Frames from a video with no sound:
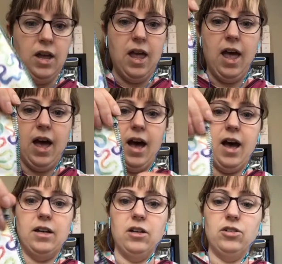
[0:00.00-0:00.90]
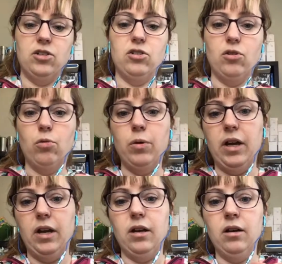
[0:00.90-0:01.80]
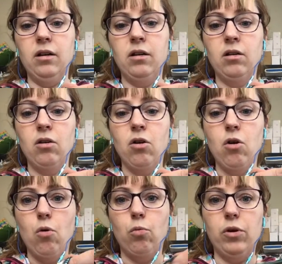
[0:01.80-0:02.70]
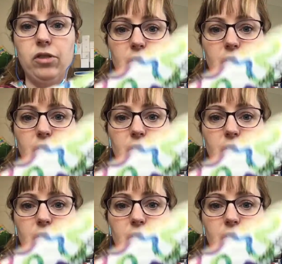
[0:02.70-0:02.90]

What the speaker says: and sewing with the